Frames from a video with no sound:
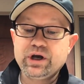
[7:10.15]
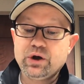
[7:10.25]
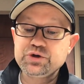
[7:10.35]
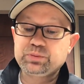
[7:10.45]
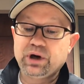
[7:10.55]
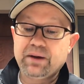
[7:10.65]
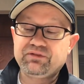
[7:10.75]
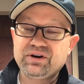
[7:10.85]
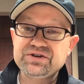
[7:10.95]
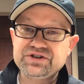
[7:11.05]
we host
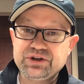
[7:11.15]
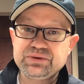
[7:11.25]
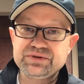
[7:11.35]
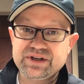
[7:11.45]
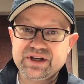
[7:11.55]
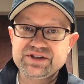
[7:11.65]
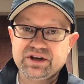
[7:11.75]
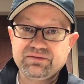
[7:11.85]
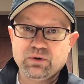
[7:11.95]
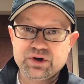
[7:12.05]
prom for our students is
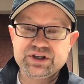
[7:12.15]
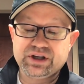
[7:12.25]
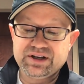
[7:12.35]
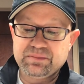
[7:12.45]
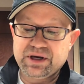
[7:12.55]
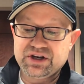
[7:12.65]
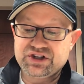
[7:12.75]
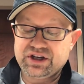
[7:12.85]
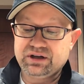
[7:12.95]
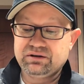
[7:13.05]
unfortunately
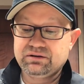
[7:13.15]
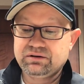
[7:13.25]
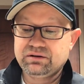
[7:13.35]
diminishing.